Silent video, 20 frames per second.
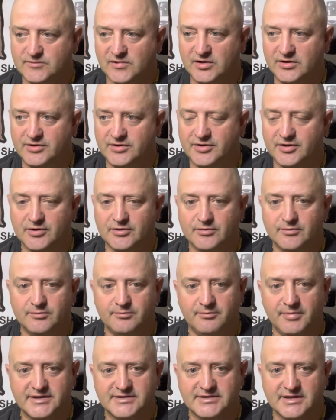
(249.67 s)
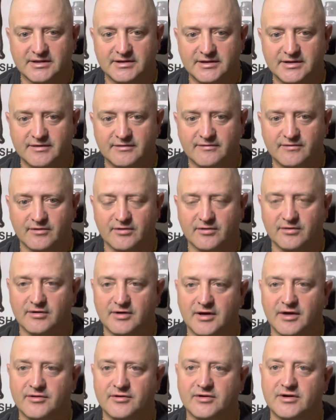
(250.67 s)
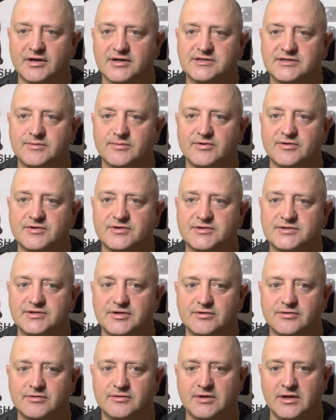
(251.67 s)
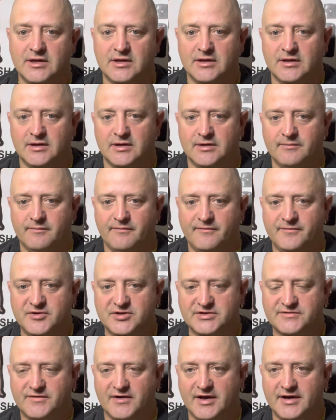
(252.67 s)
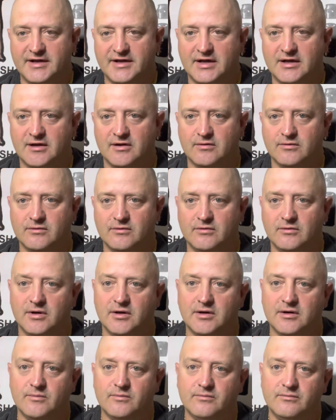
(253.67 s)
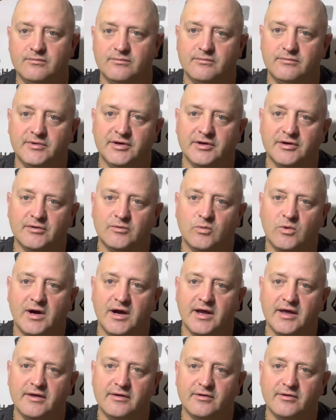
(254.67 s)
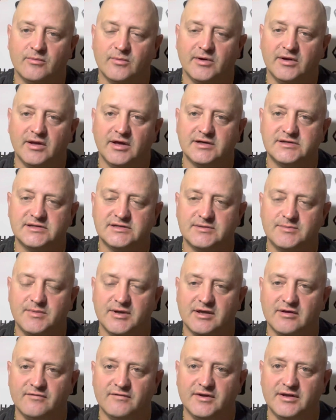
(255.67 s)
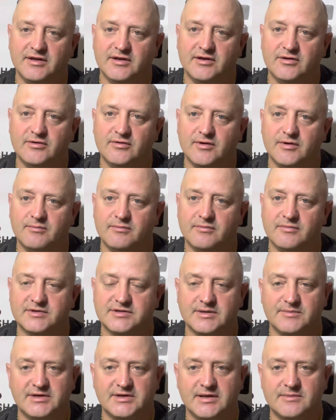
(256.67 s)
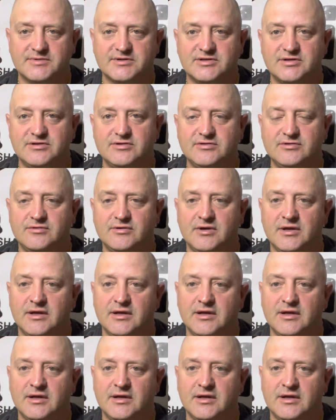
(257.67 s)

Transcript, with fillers: you know, basically for other customers. So just find out, um, you know, why they're reluctant to make a video. And sometimes too,